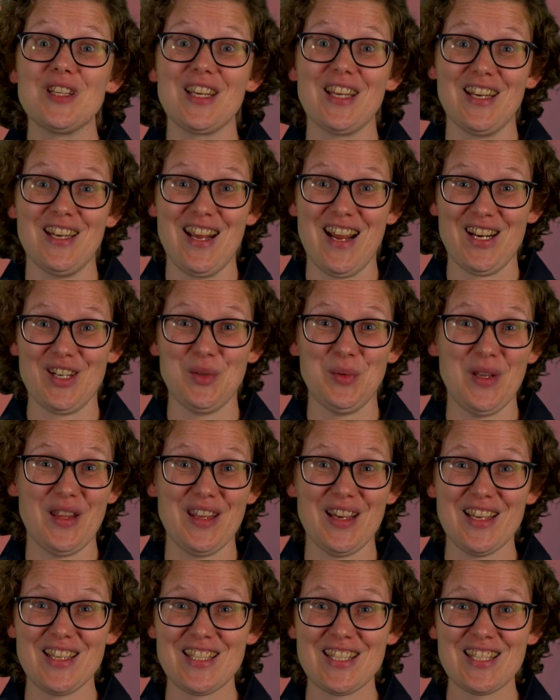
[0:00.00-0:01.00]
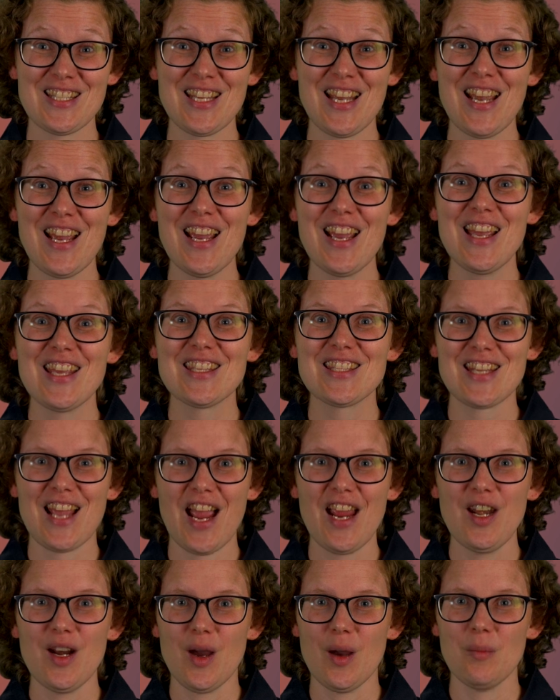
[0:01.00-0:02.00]
to connect with us.
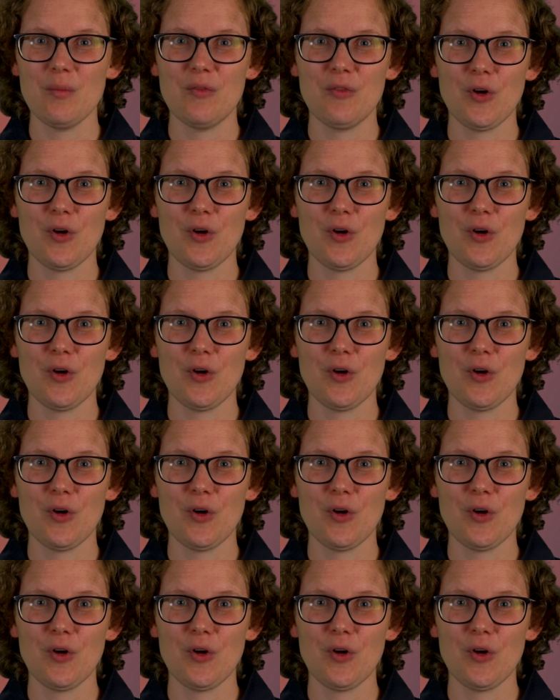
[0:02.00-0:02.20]
Sign up